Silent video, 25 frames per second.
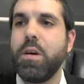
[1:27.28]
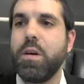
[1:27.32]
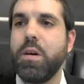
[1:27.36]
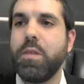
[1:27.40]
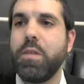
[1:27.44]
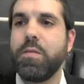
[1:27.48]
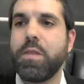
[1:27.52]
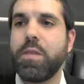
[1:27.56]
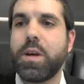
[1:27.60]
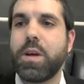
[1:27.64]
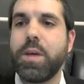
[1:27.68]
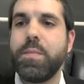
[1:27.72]

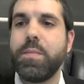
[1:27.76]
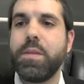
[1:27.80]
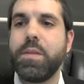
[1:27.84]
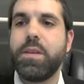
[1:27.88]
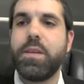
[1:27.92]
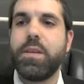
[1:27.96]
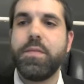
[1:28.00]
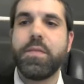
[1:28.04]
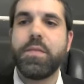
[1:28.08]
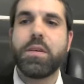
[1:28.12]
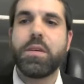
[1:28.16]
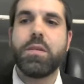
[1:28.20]
overcome the
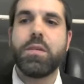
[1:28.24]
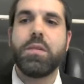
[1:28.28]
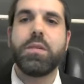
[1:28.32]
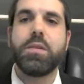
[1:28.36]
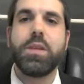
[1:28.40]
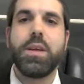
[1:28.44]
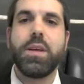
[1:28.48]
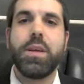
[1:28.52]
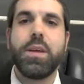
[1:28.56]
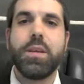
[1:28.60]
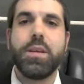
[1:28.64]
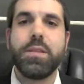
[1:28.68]

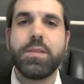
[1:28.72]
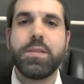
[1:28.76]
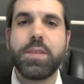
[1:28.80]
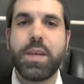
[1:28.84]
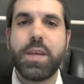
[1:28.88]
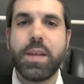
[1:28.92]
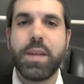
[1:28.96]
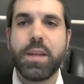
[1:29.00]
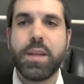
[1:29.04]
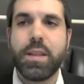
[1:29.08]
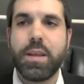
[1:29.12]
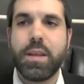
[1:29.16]
difficulty in
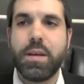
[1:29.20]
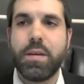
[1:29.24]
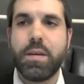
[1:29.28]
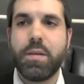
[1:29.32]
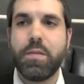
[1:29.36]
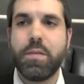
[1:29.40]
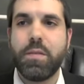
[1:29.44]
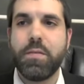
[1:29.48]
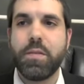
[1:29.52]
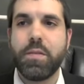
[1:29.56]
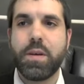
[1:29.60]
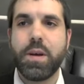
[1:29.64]
setting that
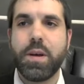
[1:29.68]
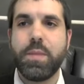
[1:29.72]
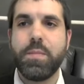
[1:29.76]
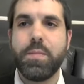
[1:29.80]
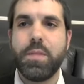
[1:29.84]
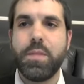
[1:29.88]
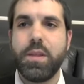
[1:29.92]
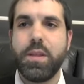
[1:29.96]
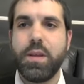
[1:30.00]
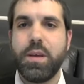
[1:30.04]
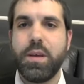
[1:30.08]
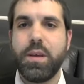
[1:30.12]

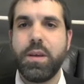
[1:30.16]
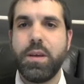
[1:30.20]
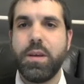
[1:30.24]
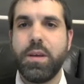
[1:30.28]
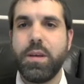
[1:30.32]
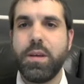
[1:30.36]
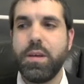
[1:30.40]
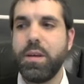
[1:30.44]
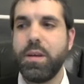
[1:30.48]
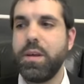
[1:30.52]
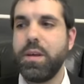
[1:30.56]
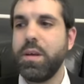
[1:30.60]
overcome
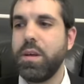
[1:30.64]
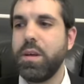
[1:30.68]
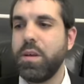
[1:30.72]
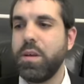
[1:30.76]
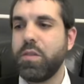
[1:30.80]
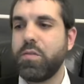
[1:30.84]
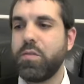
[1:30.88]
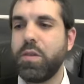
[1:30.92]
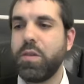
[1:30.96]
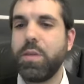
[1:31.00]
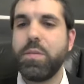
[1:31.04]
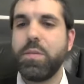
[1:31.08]
the
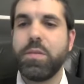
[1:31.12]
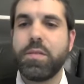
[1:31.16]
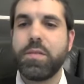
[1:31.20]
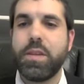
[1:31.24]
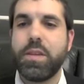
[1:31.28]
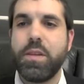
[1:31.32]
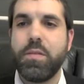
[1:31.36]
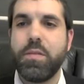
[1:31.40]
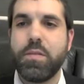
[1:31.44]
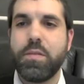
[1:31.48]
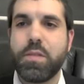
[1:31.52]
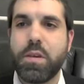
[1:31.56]
troubles that
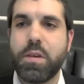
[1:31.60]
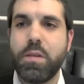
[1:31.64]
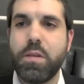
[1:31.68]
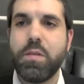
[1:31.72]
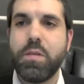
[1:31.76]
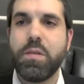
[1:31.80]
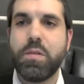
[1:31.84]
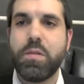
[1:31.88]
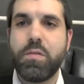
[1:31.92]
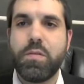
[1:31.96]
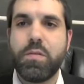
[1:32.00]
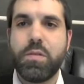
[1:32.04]
he was
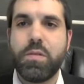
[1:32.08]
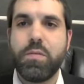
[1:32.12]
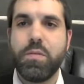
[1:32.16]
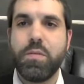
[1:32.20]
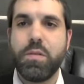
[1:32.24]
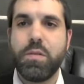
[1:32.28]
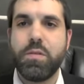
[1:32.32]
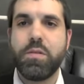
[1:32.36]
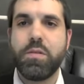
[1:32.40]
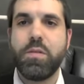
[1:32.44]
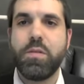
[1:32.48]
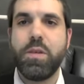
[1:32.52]
going
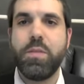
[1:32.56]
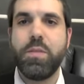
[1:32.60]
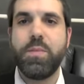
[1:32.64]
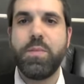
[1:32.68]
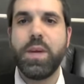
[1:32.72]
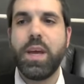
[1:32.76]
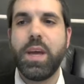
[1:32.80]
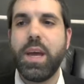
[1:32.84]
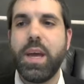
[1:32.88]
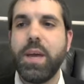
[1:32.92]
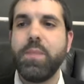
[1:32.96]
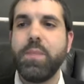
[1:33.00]
through, so he'd
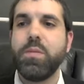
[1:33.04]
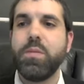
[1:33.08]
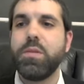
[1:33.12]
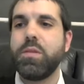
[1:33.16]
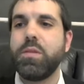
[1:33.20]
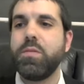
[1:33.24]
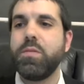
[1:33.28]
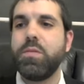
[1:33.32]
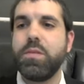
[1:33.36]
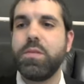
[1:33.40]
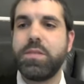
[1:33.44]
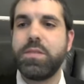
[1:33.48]
be able
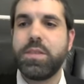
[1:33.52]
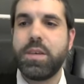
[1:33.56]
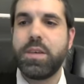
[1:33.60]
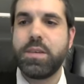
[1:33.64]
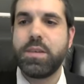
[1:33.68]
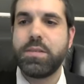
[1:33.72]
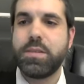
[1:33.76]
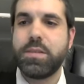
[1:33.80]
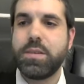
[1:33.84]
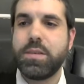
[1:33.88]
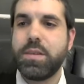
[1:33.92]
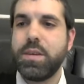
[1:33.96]
to
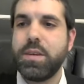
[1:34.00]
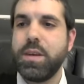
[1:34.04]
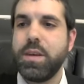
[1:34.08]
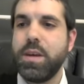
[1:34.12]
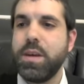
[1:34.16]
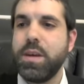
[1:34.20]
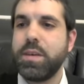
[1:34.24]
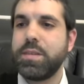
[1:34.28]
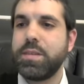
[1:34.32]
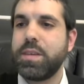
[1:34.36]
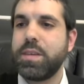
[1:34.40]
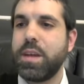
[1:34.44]
resist
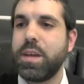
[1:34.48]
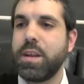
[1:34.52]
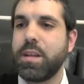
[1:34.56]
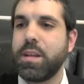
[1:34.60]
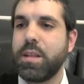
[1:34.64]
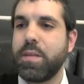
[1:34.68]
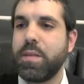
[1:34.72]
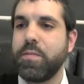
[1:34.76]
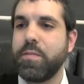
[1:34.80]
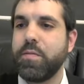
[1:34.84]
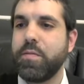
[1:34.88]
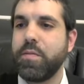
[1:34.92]
setting
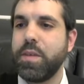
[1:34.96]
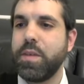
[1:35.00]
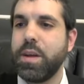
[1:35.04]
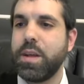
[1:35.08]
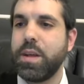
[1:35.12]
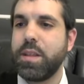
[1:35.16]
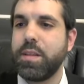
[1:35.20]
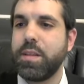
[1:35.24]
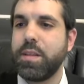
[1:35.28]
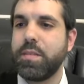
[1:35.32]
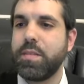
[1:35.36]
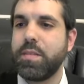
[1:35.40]
them free.
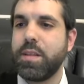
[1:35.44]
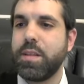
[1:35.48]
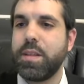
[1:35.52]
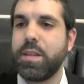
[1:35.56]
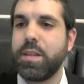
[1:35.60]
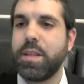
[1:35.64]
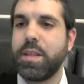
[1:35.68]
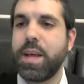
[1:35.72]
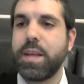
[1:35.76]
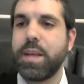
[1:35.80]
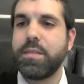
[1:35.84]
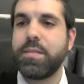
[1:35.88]
And they say
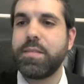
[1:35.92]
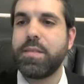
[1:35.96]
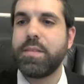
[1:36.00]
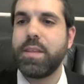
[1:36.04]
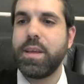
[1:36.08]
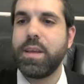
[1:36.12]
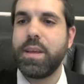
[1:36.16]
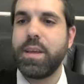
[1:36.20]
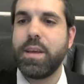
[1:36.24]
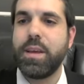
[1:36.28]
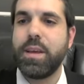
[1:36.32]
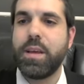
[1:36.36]
that that's
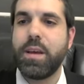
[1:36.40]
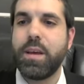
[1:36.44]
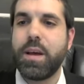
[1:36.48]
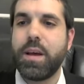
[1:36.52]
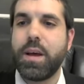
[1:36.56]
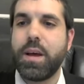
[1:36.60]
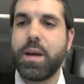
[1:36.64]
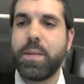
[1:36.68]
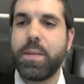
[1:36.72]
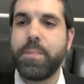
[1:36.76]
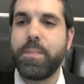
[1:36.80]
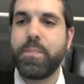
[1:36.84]
the
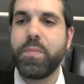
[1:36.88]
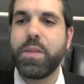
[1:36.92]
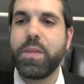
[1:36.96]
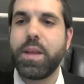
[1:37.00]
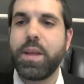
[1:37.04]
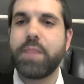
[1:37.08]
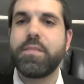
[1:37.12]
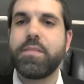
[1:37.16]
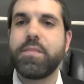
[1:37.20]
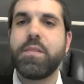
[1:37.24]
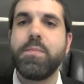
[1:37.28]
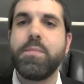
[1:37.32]
um,
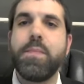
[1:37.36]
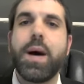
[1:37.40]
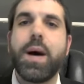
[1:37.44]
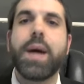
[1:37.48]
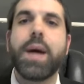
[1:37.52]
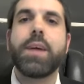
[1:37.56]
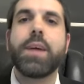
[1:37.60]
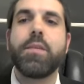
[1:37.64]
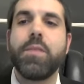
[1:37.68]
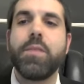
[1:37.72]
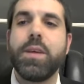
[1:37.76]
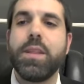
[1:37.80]
that's the
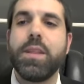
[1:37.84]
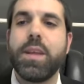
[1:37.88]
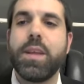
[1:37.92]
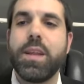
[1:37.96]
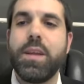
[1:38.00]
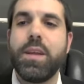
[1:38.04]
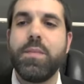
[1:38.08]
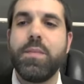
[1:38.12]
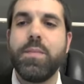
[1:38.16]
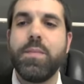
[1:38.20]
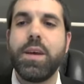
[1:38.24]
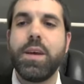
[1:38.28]
mockery that
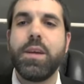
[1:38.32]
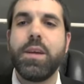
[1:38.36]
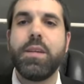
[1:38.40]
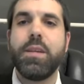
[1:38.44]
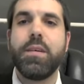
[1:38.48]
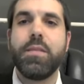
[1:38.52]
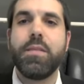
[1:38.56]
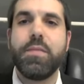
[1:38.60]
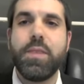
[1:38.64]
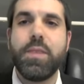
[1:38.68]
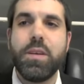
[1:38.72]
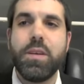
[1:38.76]
he made
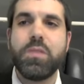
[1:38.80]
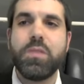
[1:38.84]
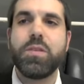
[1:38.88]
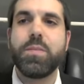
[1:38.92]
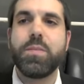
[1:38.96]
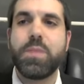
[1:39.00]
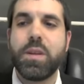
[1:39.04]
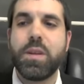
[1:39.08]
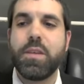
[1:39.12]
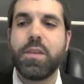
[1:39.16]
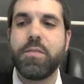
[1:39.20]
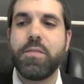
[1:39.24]
of
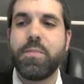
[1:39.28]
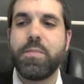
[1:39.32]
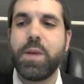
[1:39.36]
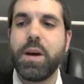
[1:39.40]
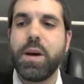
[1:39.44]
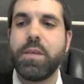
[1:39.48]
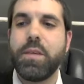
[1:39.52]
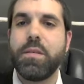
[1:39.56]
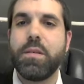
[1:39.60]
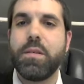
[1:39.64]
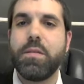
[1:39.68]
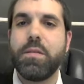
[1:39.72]
Egypt and of
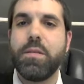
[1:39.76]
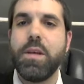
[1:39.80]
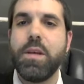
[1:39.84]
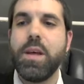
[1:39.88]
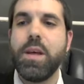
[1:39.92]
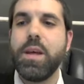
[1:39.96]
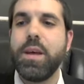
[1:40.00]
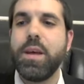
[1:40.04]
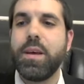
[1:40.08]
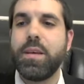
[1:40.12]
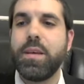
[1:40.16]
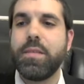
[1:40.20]
Paro
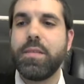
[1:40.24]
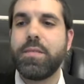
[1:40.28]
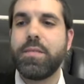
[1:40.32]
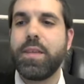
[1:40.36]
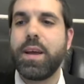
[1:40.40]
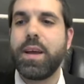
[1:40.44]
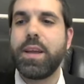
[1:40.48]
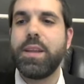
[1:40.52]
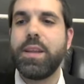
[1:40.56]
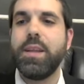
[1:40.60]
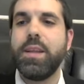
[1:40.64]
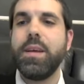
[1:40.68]
is
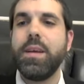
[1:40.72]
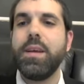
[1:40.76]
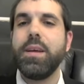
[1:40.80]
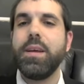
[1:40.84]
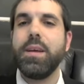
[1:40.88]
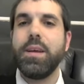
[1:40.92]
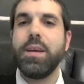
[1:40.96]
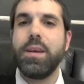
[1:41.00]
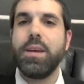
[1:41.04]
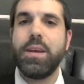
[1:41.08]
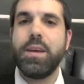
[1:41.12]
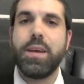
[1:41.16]
that
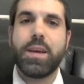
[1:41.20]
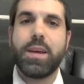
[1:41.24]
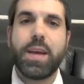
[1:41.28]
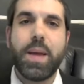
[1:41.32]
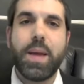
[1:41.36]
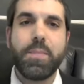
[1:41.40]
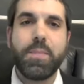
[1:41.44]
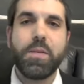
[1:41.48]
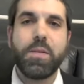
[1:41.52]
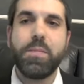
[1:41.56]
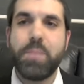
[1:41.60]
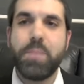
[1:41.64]
he
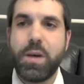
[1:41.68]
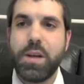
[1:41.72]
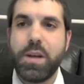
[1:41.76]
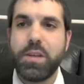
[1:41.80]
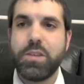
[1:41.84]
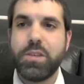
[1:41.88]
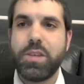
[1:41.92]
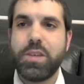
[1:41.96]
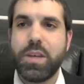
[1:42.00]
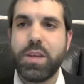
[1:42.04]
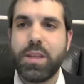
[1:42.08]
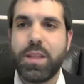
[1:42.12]
kept on
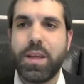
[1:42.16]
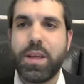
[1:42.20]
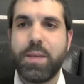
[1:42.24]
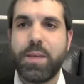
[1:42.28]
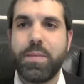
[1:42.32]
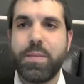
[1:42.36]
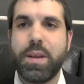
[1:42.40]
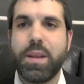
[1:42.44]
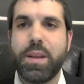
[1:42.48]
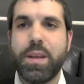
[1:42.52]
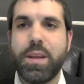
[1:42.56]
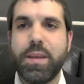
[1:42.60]
punishing
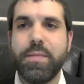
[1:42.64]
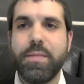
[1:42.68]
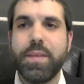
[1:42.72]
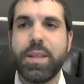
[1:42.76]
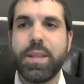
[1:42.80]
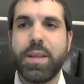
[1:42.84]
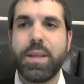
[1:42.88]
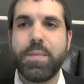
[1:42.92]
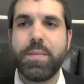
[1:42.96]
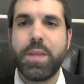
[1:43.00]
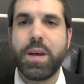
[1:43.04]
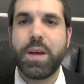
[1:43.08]
them and
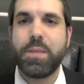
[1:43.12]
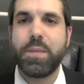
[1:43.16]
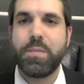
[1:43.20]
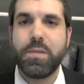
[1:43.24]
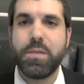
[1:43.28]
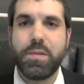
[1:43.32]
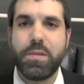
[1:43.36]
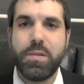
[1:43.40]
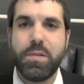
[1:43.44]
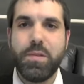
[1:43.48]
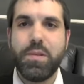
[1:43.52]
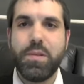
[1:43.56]
giving them the
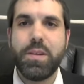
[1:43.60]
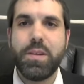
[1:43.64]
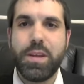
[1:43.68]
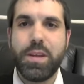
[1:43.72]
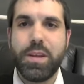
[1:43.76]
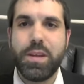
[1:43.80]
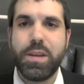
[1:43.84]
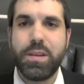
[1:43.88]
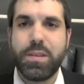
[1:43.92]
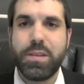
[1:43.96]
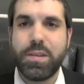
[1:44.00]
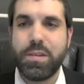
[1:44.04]

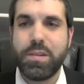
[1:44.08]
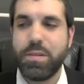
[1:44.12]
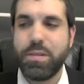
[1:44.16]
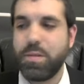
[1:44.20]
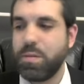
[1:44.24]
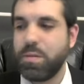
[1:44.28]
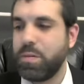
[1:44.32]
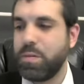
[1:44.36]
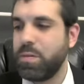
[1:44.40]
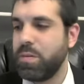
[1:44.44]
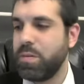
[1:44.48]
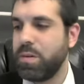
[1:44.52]
opportunity
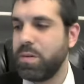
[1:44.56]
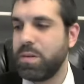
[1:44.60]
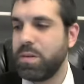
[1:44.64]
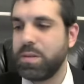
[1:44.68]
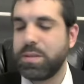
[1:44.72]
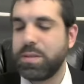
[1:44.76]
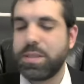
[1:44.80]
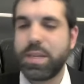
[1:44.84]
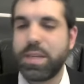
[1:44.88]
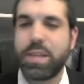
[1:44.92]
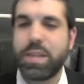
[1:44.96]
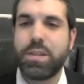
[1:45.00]
to
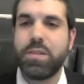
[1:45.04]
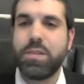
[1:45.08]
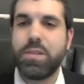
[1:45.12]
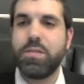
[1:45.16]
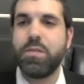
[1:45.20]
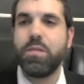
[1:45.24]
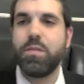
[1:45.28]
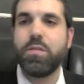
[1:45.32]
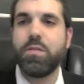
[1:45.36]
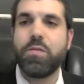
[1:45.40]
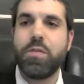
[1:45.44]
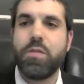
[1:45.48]
set the
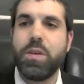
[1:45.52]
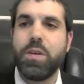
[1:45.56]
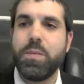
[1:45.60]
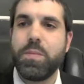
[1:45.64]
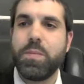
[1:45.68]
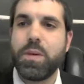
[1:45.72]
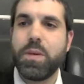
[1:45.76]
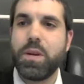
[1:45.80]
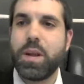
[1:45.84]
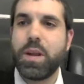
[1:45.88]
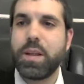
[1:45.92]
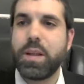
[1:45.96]
Jews free,
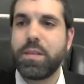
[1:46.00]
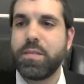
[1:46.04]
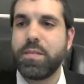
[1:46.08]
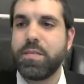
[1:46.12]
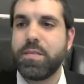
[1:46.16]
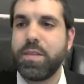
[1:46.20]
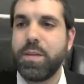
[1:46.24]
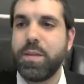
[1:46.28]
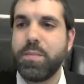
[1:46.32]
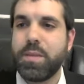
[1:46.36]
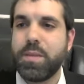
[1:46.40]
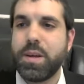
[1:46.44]
but at the
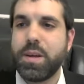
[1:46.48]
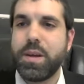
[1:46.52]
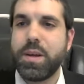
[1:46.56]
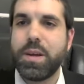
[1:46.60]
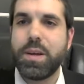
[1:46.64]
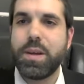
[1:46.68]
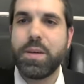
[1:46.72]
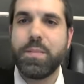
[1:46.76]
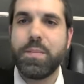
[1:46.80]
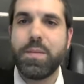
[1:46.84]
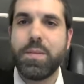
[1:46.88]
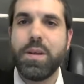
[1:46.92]
same
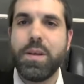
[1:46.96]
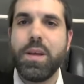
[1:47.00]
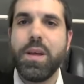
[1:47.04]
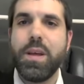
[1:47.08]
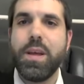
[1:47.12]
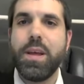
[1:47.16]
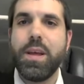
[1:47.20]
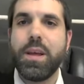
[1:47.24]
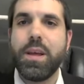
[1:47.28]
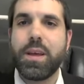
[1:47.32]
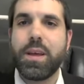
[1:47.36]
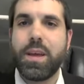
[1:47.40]
time
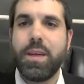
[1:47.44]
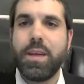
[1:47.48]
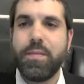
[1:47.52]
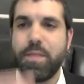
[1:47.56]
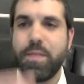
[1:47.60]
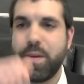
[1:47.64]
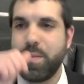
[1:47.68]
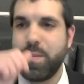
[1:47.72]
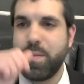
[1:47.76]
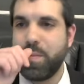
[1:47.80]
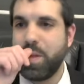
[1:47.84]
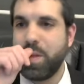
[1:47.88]
gave
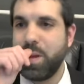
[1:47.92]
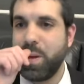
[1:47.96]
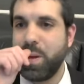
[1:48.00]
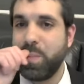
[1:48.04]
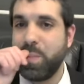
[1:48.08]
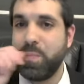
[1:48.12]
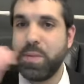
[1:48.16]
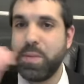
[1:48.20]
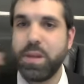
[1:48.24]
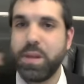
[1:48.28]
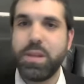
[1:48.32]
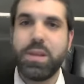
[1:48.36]
him the
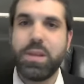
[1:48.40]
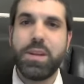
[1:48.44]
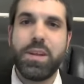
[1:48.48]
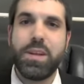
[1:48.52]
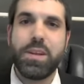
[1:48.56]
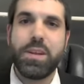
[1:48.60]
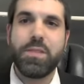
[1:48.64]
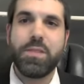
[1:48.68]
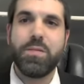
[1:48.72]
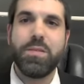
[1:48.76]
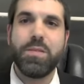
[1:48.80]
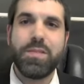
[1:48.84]

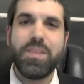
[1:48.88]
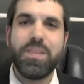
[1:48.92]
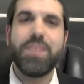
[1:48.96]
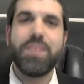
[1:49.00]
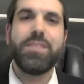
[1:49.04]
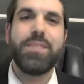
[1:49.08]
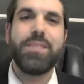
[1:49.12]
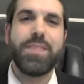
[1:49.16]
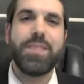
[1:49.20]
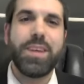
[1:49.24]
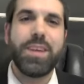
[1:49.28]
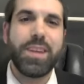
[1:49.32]
ability to
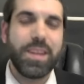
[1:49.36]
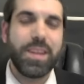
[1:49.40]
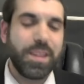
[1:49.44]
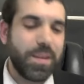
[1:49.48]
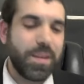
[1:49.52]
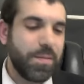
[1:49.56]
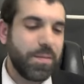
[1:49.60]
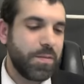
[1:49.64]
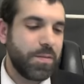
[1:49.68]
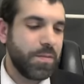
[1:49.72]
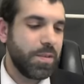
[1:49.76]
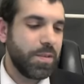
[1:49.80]
resist setting
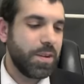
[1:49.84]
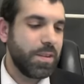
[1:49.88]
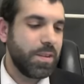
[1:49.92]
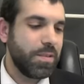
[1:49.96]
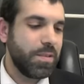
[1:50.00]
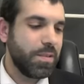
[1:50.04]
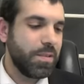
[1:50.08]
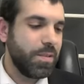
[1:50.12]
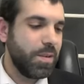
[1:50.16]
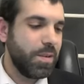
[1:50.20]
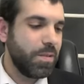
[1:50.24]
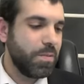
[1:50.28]
them free.
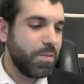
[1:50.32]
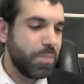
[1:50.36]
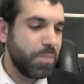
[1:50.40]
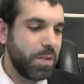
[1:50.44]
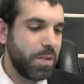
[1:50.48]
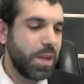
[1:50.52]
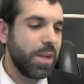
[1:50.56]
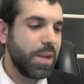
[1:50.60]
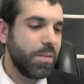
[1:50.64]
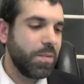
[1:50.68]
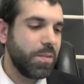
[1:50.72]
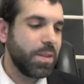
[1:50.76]
So he was
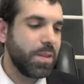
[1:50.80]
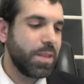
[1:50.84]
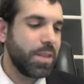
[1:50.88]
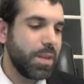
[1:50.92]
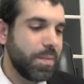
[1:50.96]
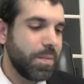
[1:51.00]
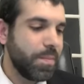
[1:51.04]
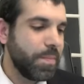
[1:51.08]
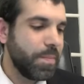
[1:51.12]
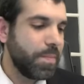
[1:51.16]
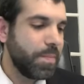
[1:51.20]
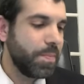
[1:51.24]
playing with
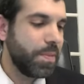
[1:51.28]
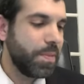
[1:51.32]
him.